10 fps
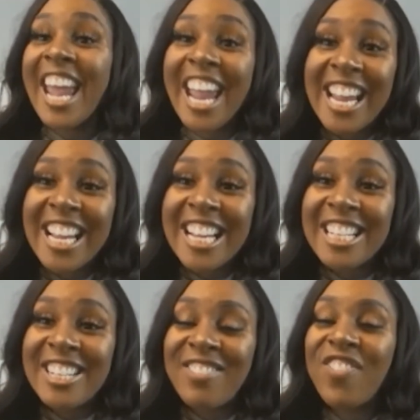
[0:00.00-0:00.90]

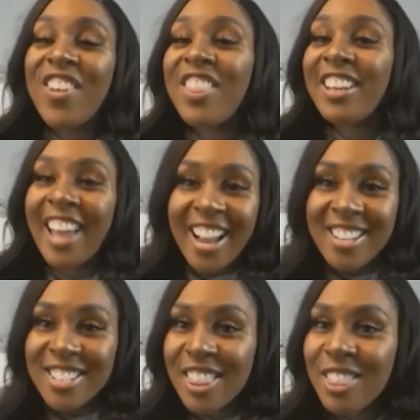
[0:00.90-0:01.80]
And for the
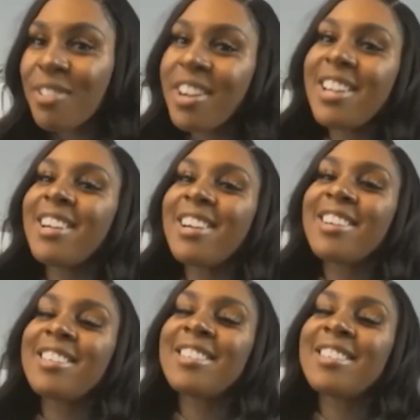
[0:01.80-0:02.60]
last 3 years,